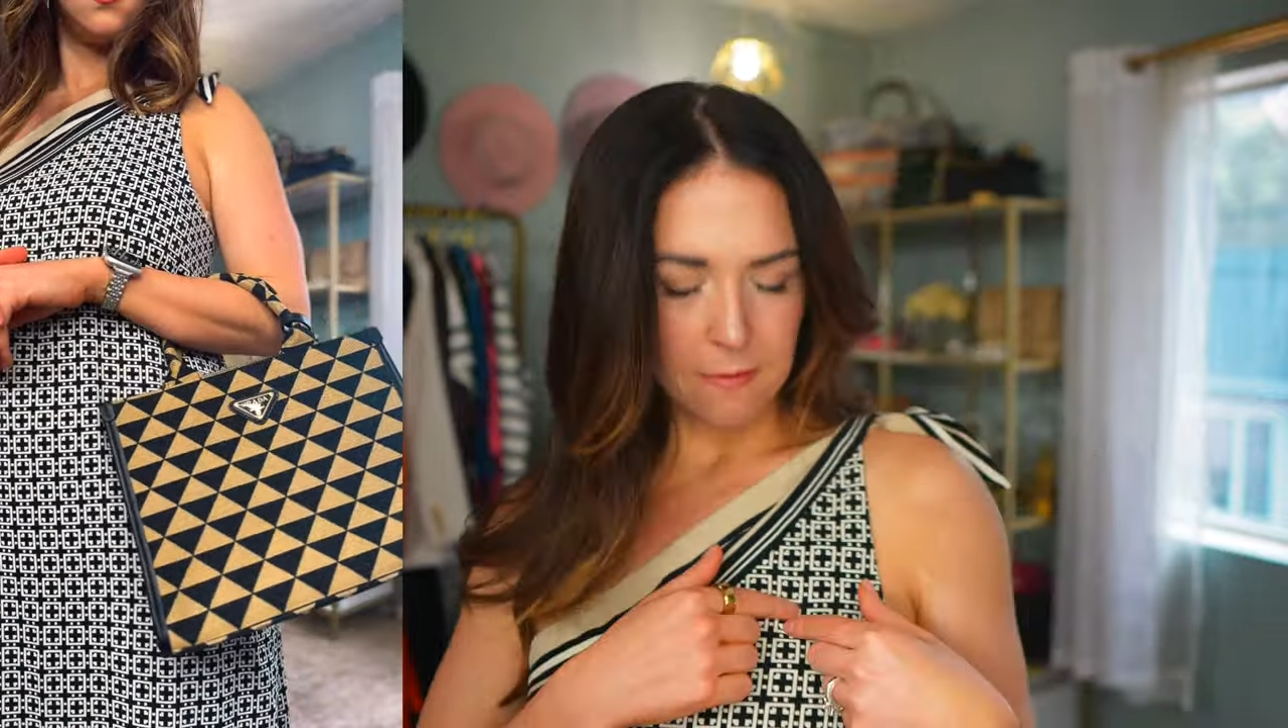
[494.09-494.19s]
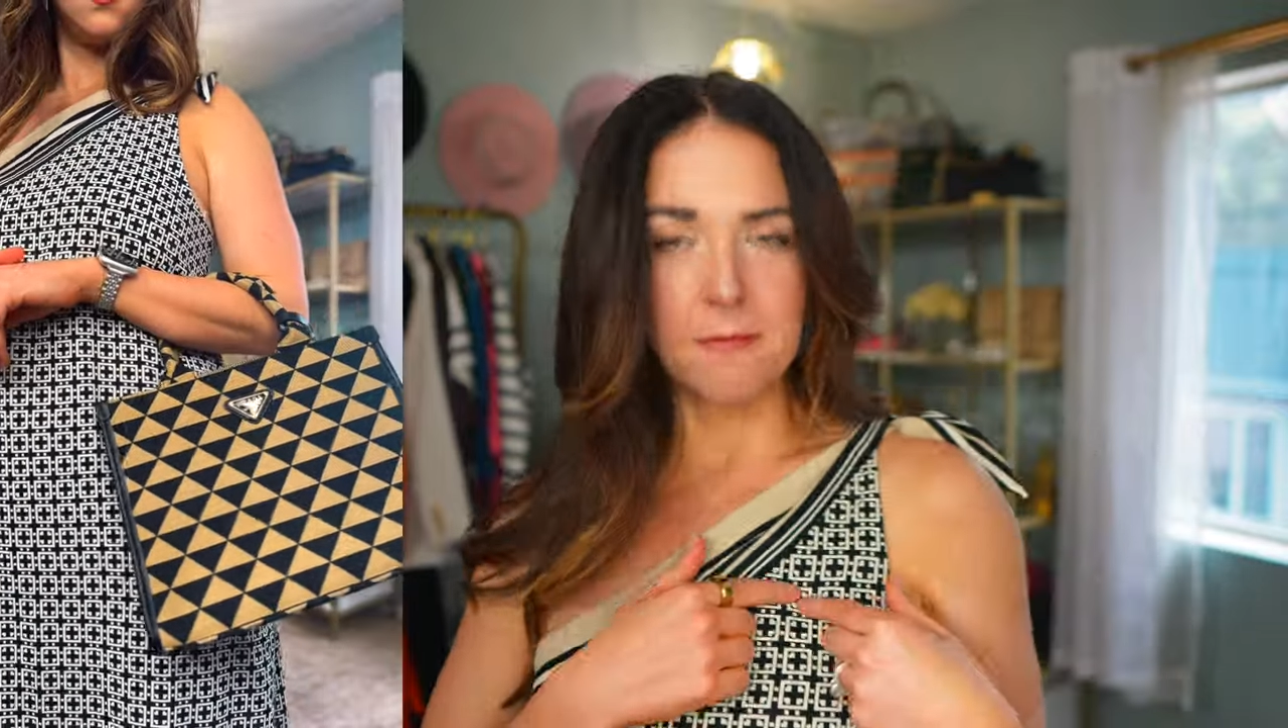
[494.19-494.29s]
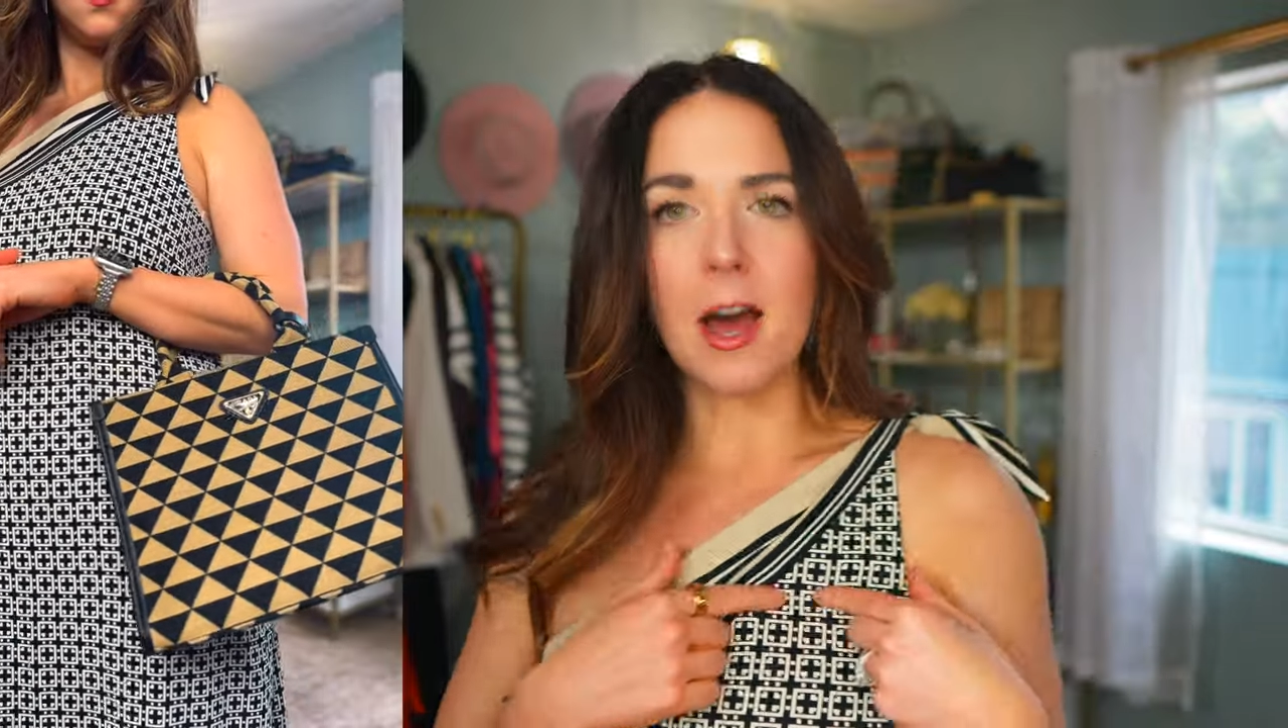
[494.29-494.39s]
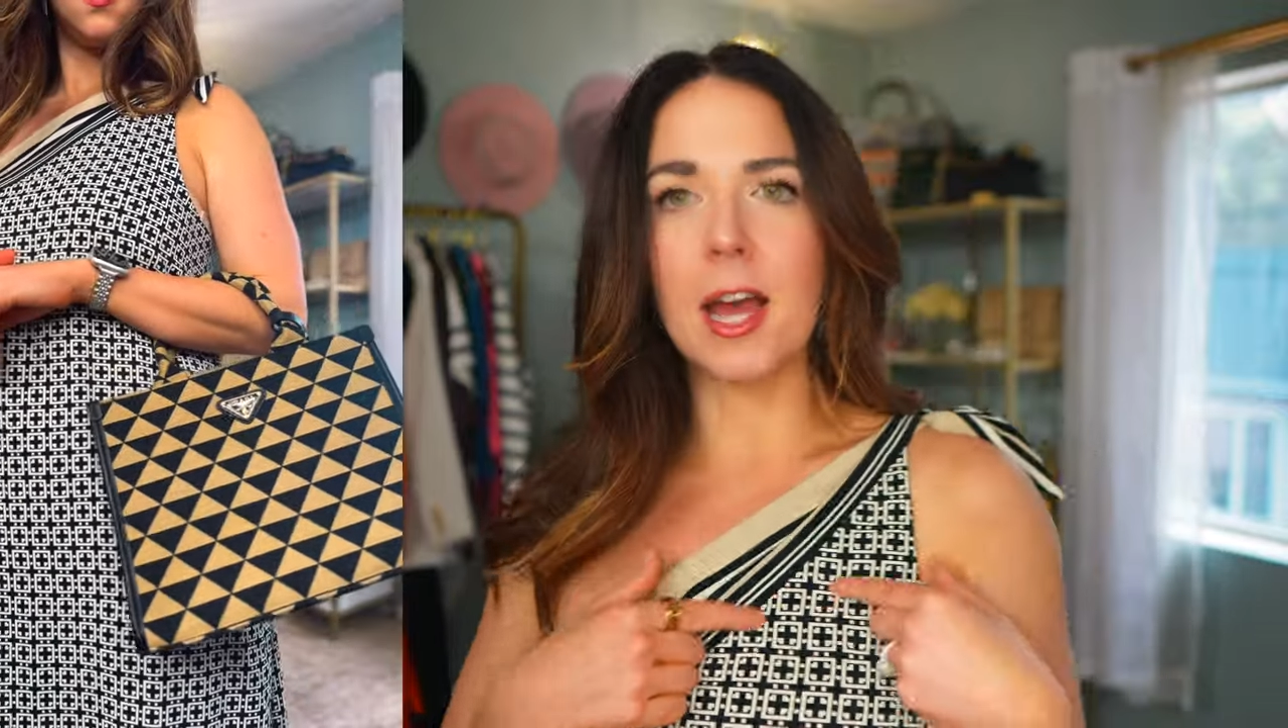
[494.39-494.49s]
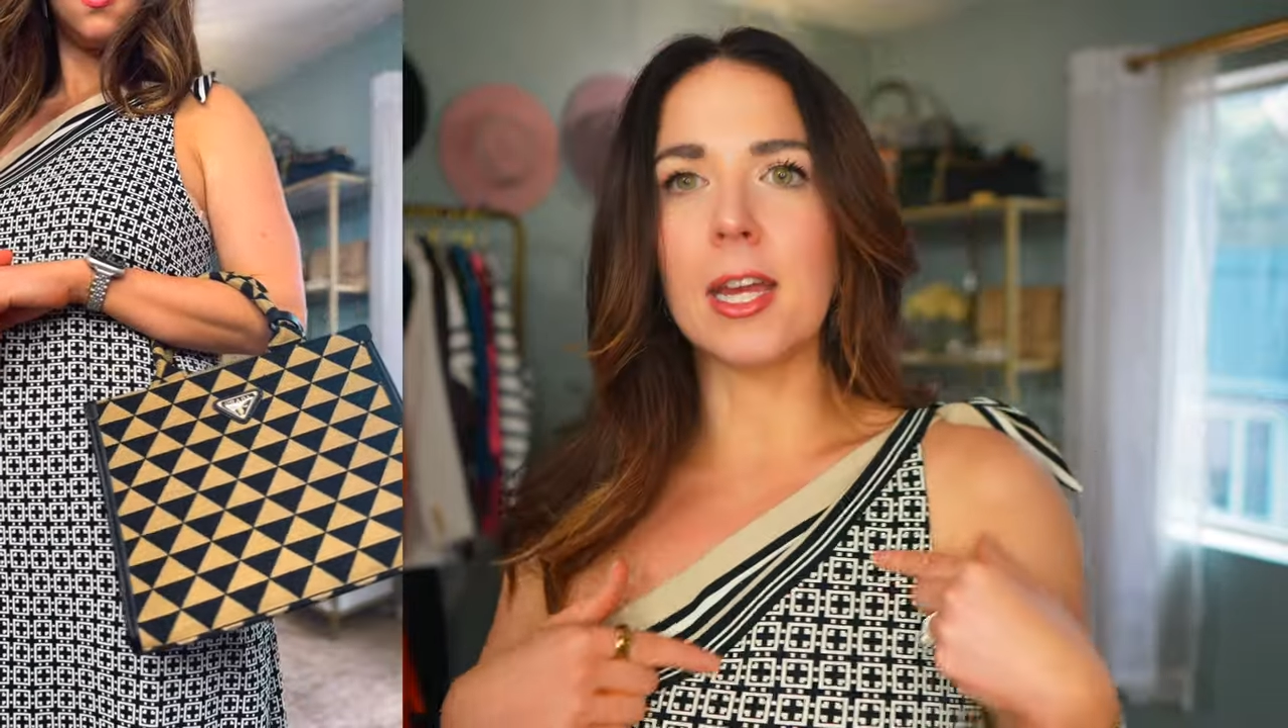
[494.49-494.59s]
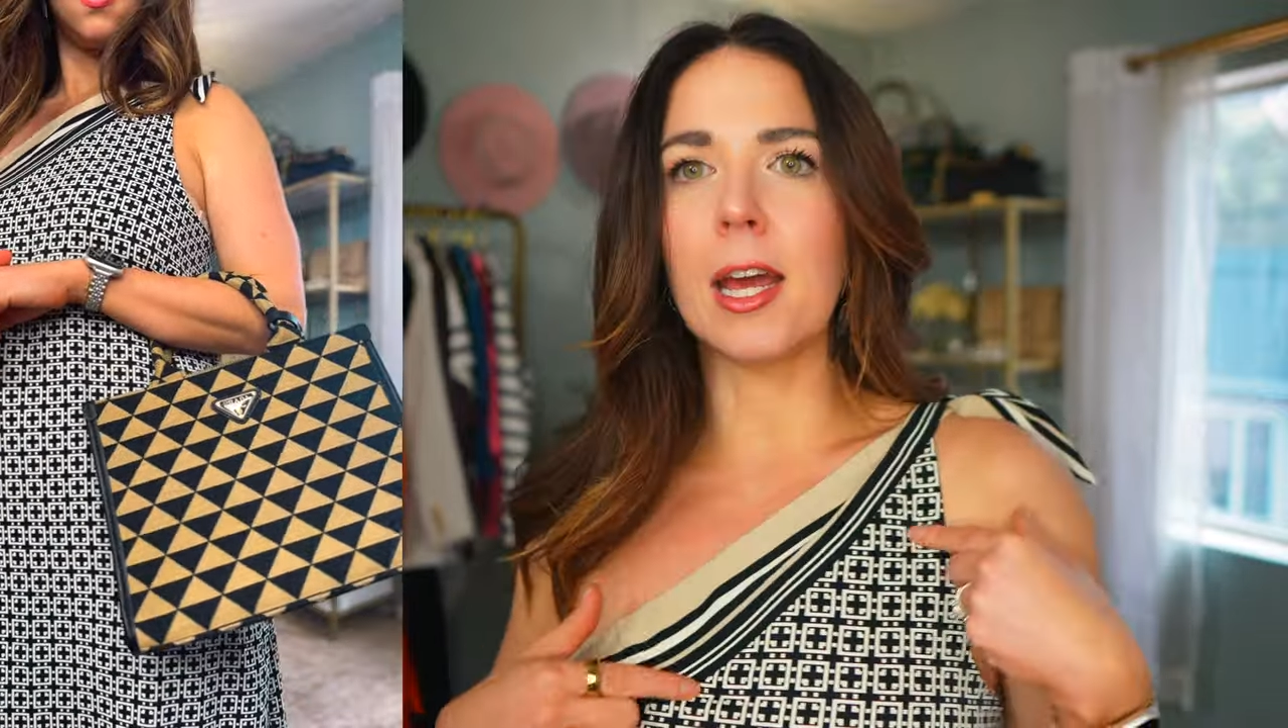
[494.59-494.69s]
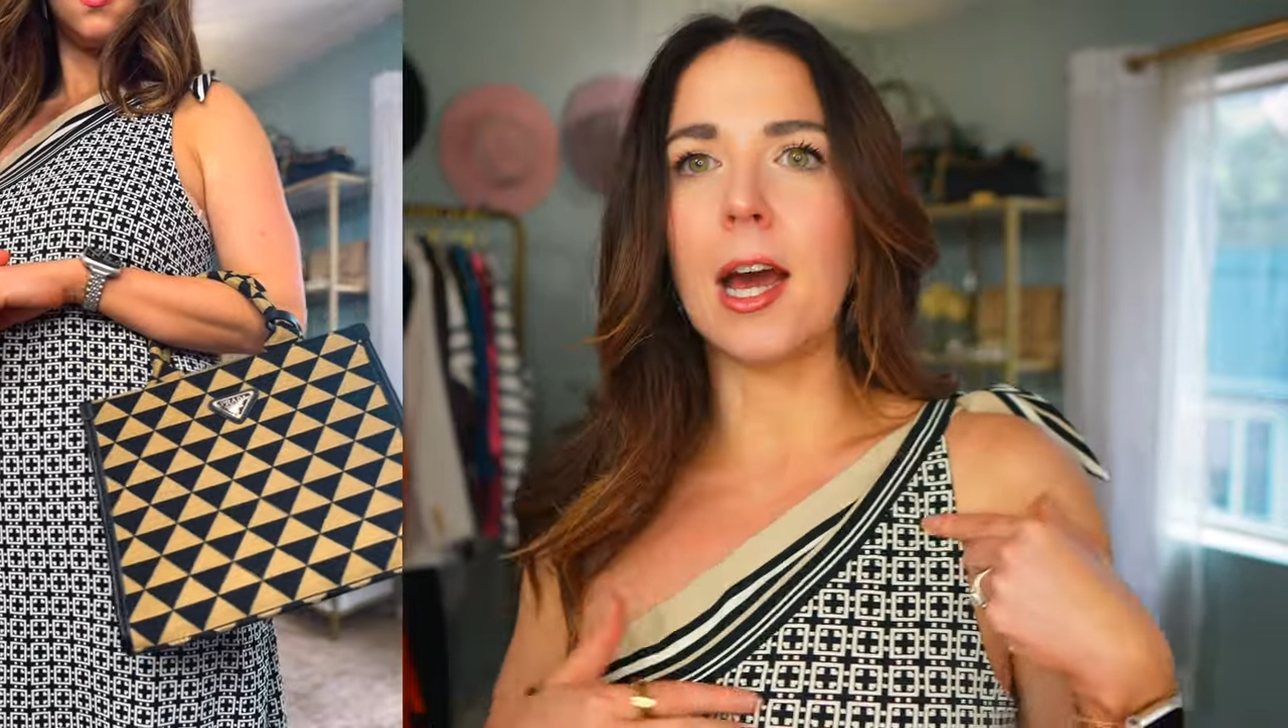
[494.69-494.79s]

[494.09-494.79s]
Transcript: fun